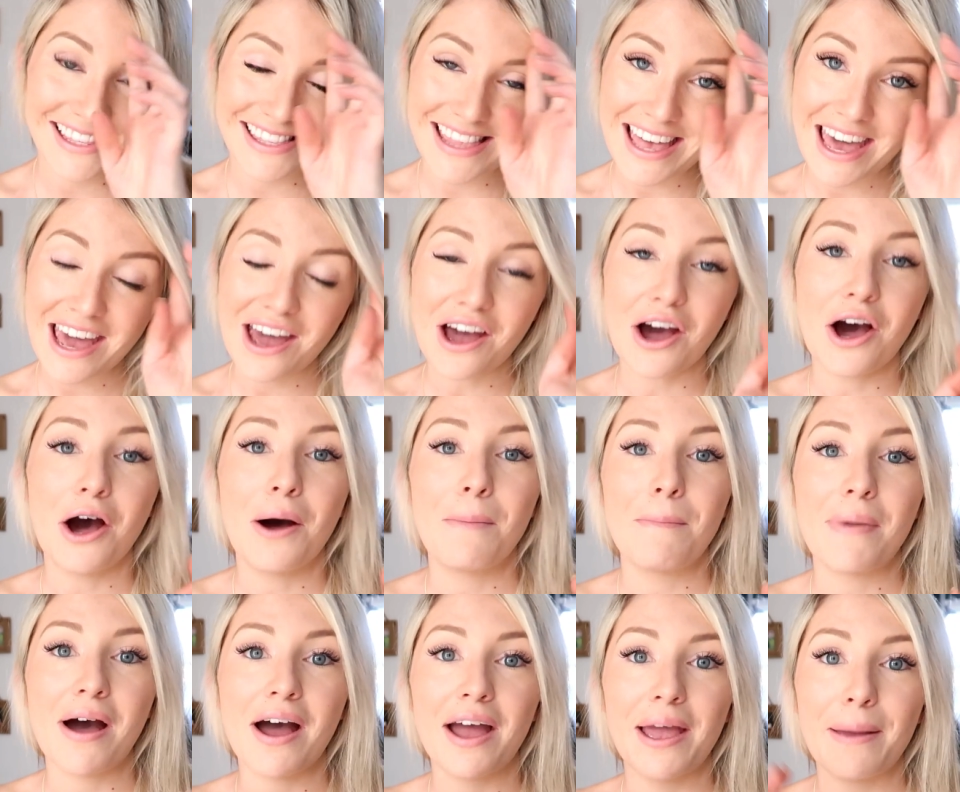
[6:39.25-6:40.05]
There are
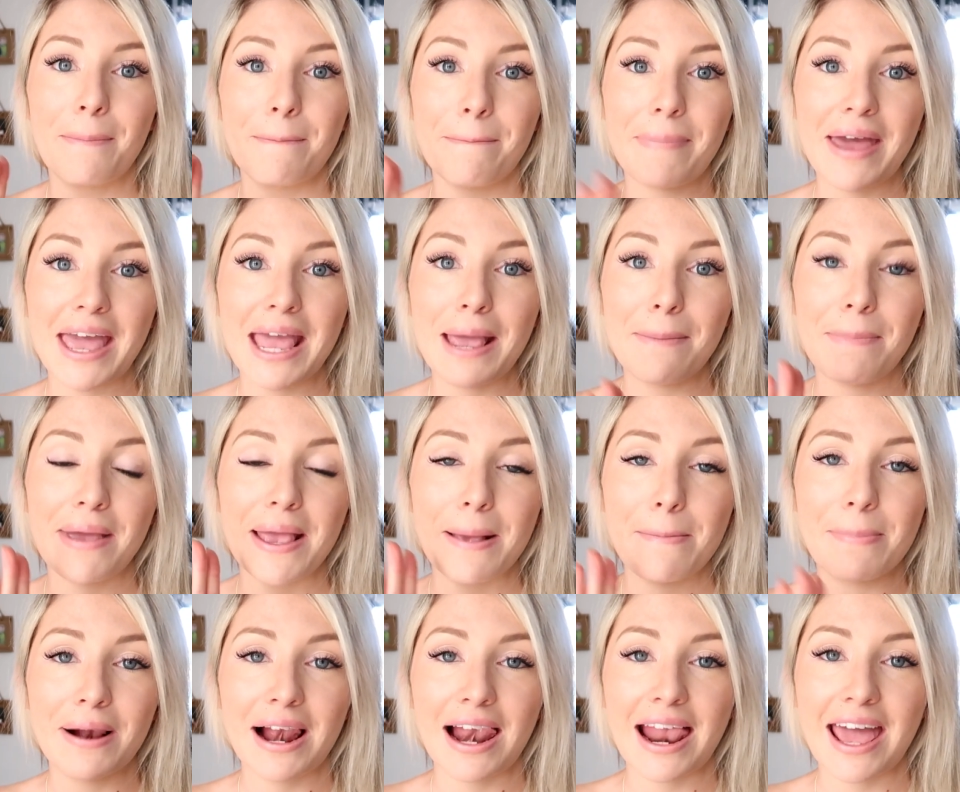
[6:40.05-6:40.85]
my
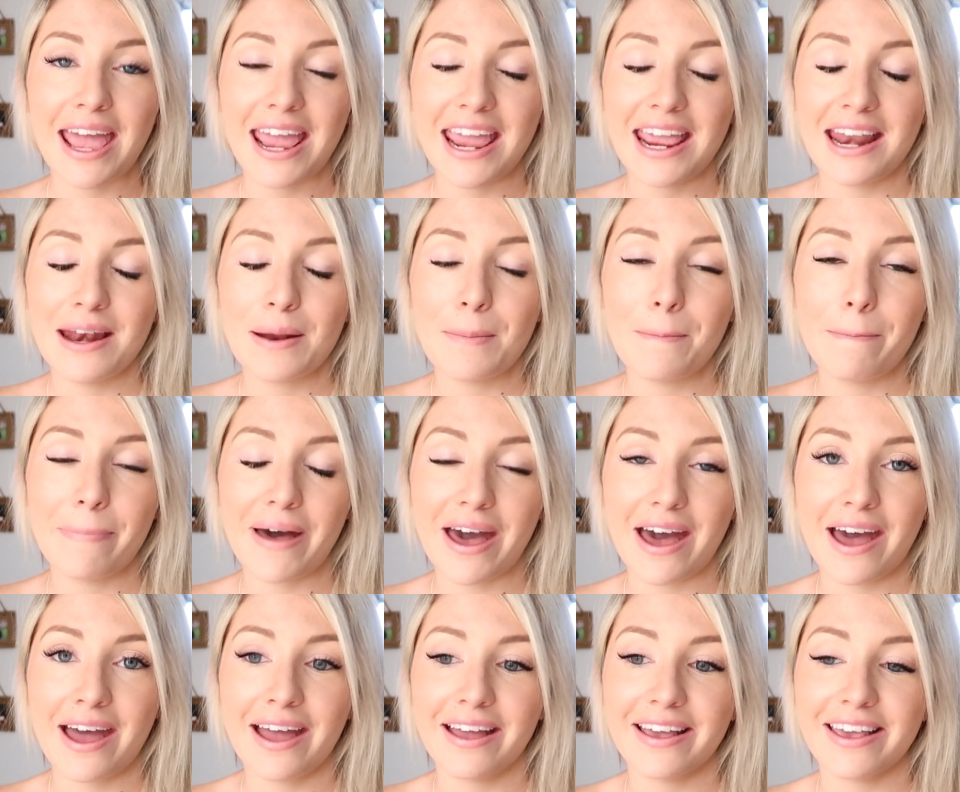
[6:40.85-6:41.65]
baby plane
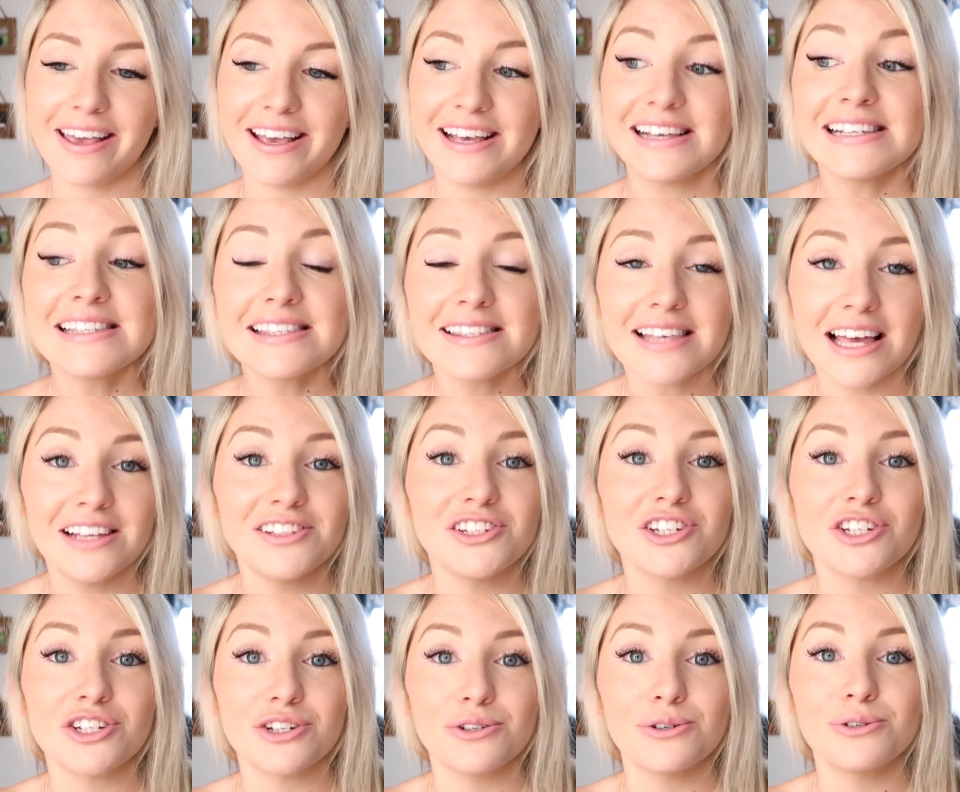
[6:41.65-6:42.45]
bag
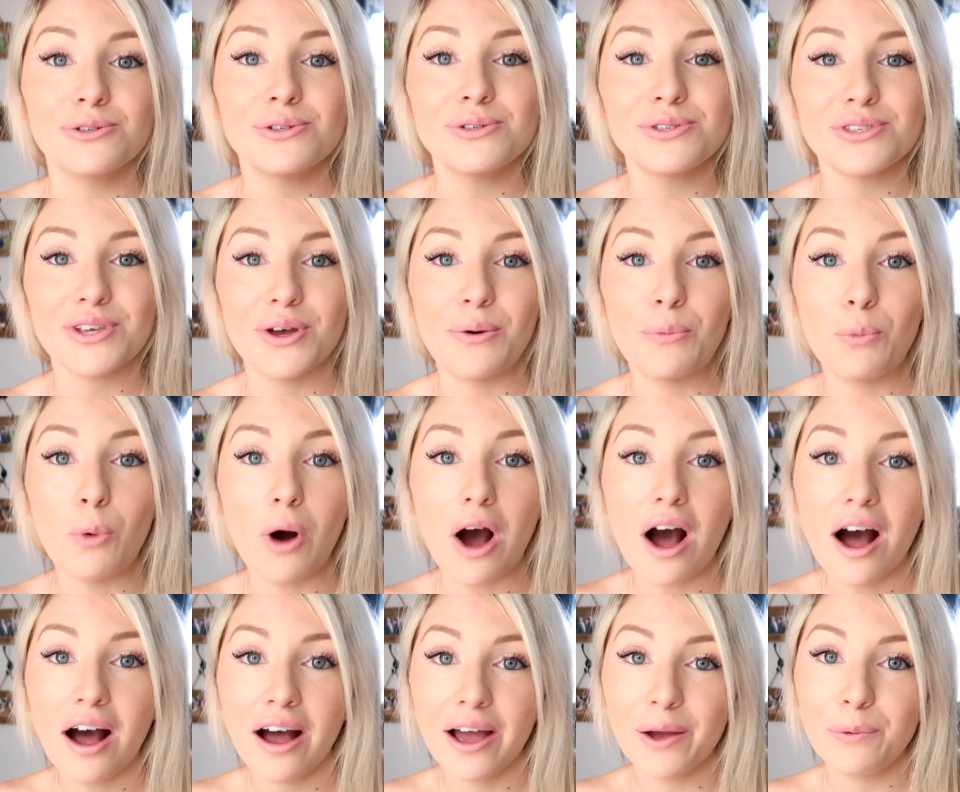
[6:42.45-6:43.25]
essentials and
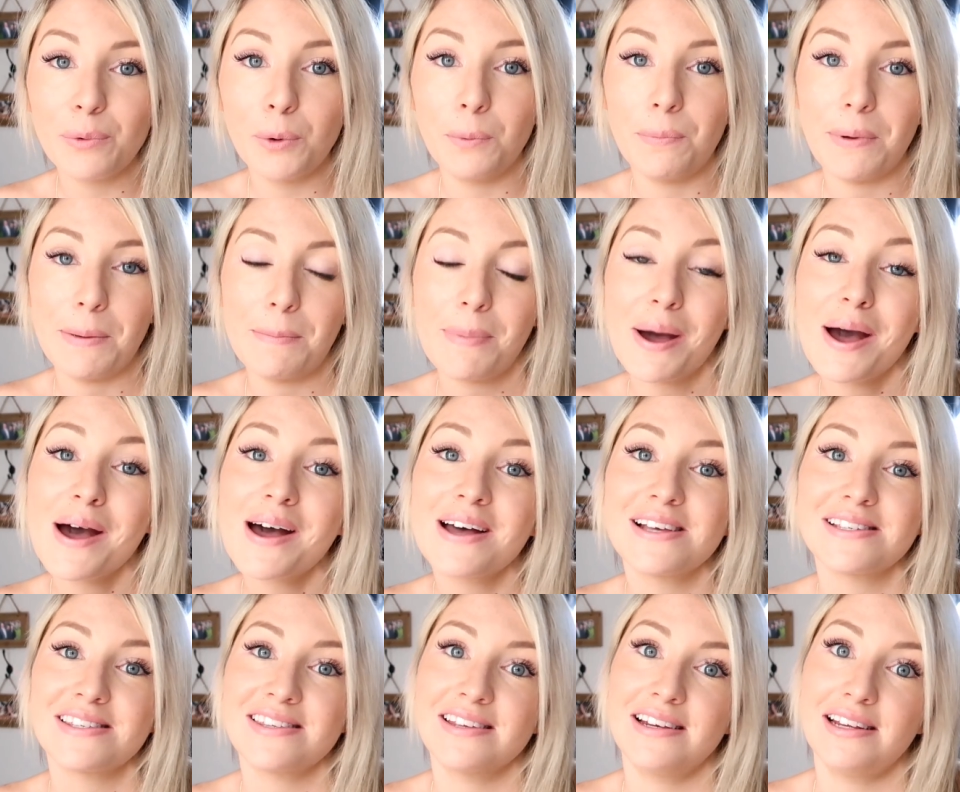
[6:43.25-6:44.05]
what I will be
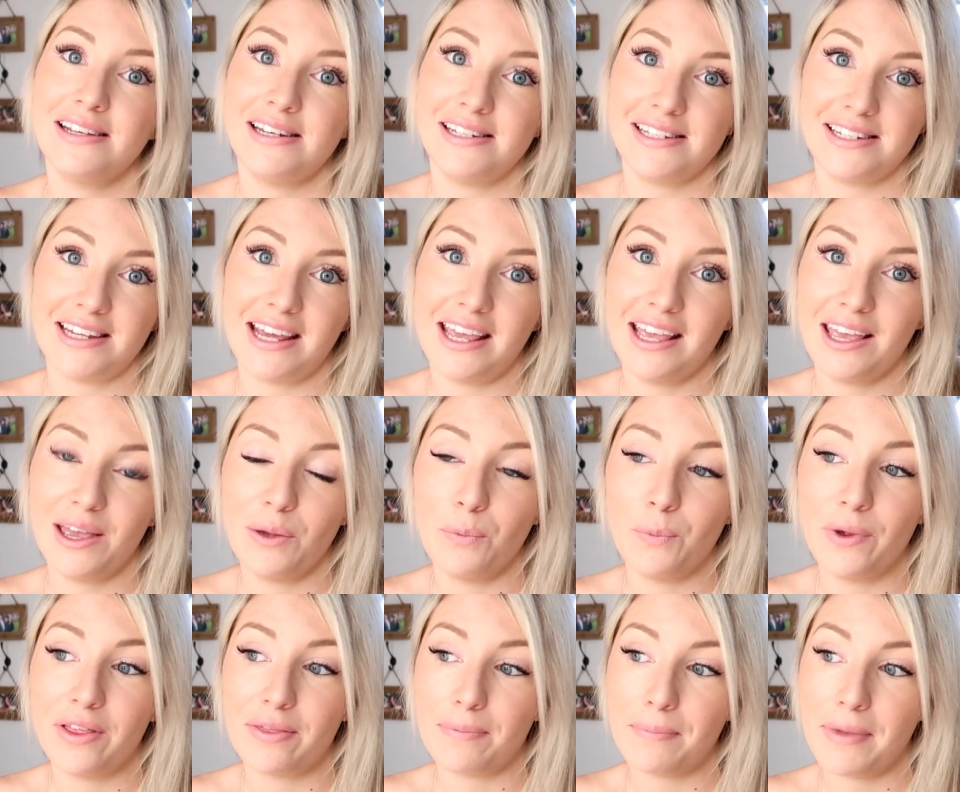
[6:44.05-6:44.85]
personally taking
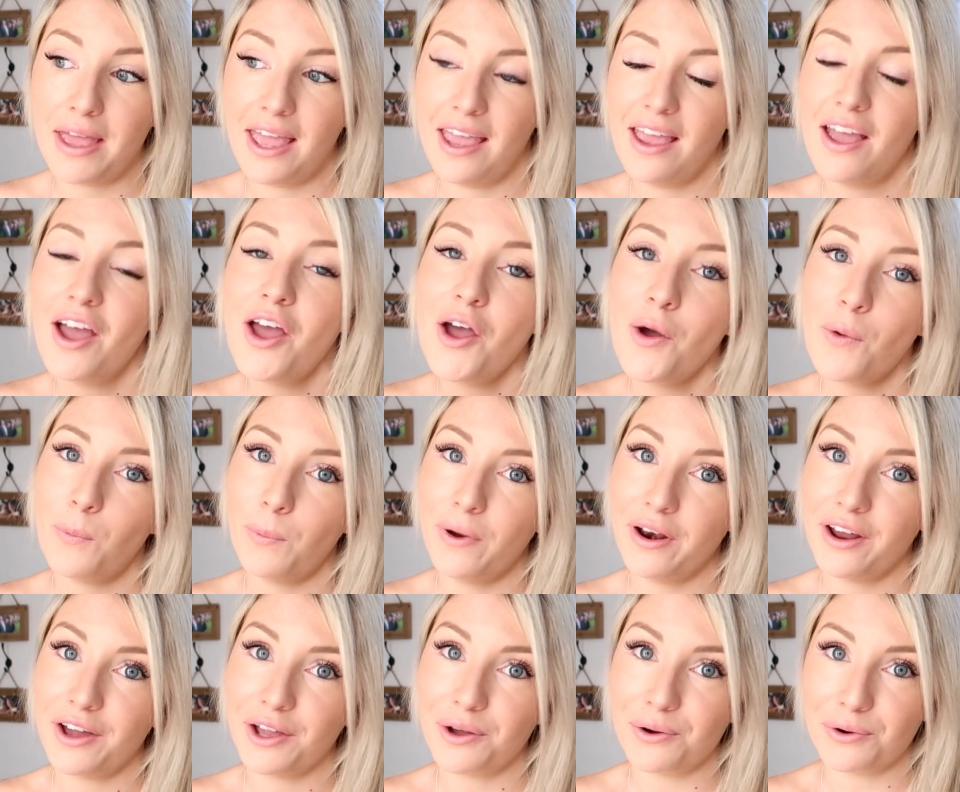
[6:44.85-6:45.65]
with me
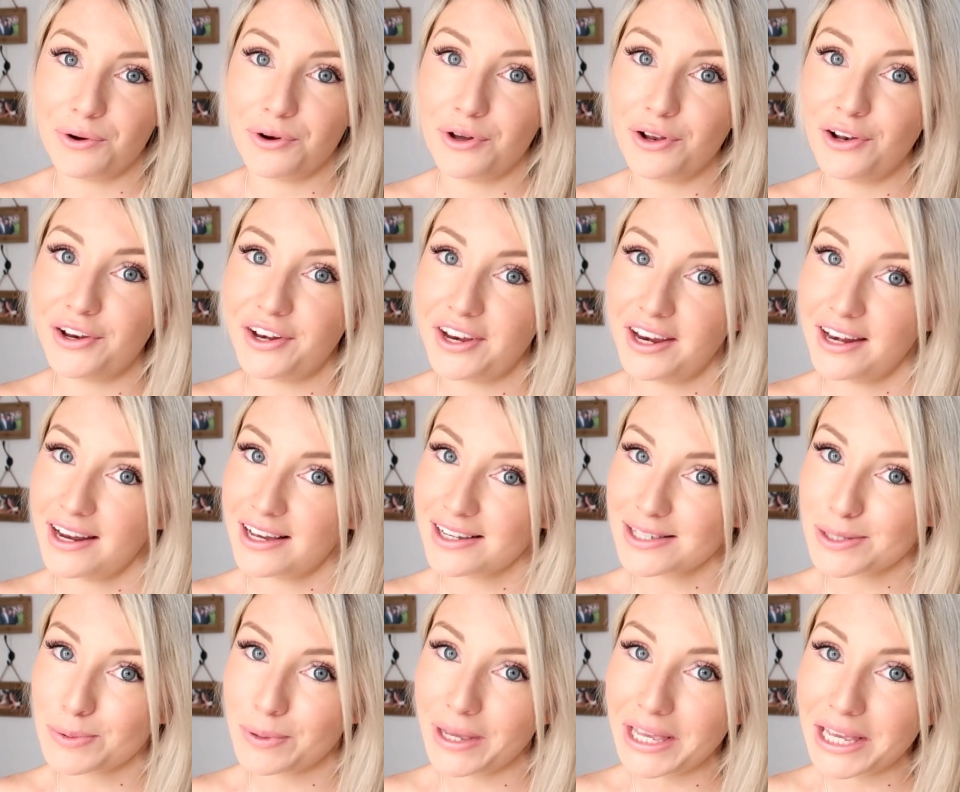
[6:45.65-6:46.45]
when I go on holiday
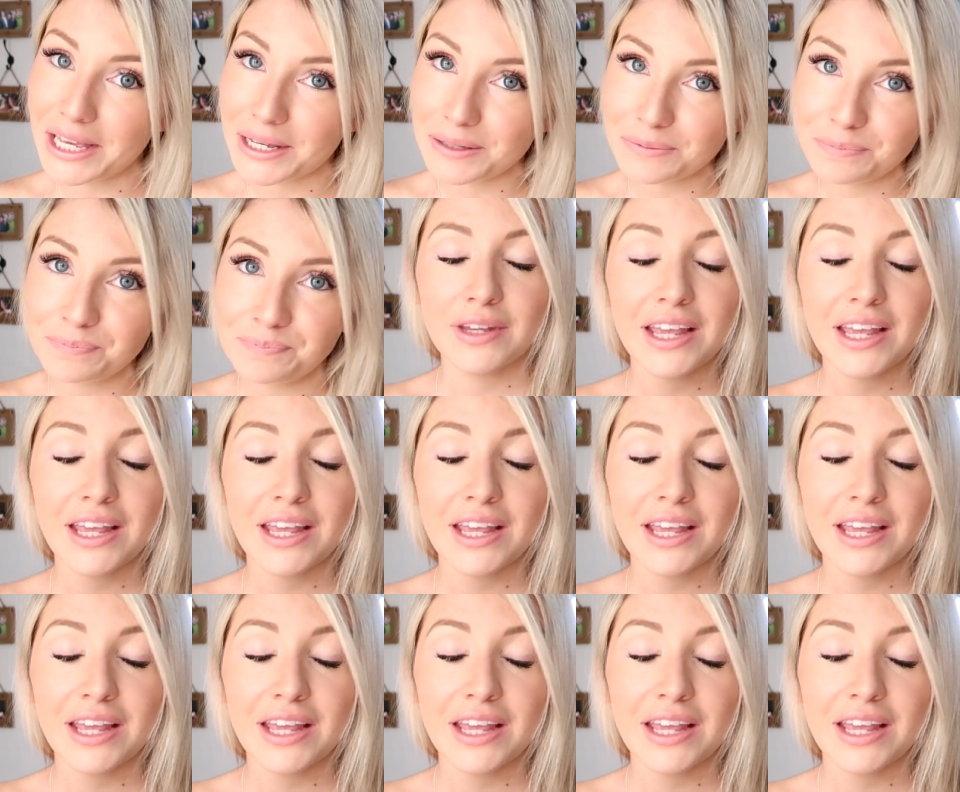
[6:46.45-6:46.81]
next week.